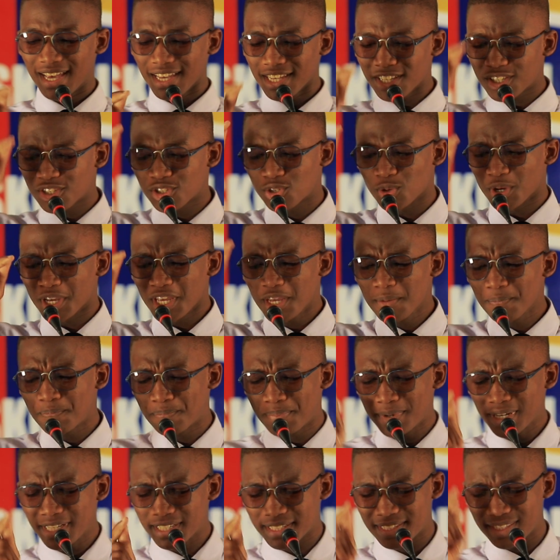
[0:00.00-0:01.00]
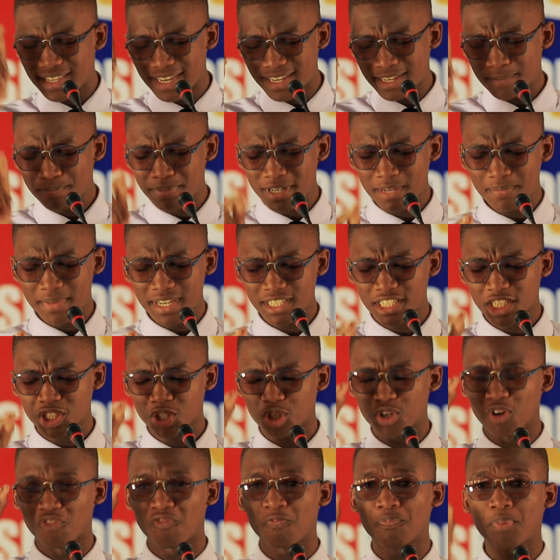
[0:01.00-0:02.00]
is the
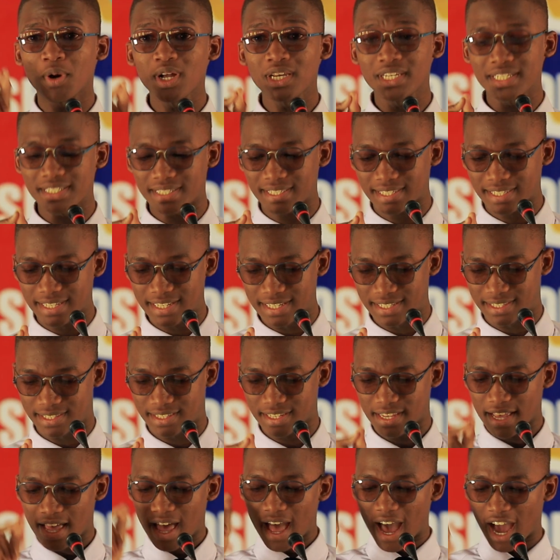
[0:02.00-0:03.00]
implementation of policies